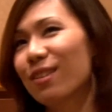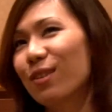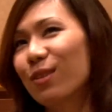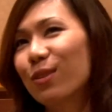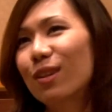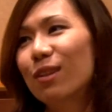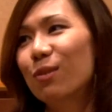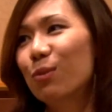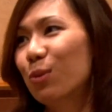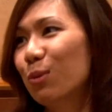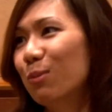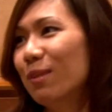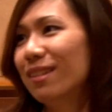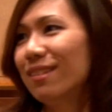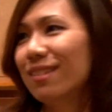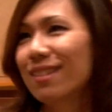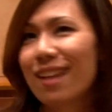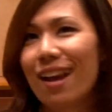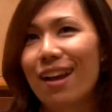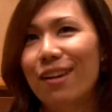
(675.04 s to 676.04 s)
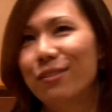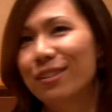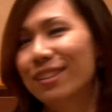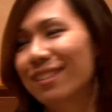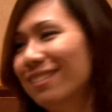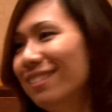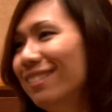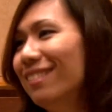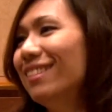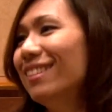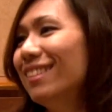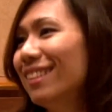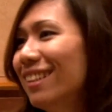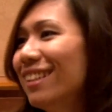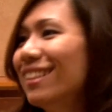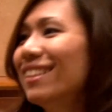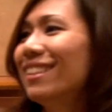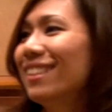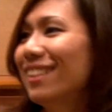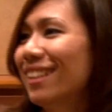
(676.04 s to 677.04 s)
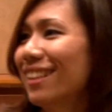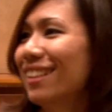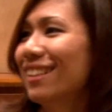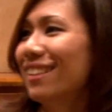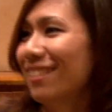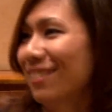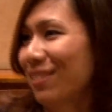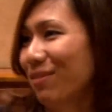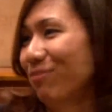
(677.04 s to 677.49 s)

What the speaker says: a woman's heaven. Yeah.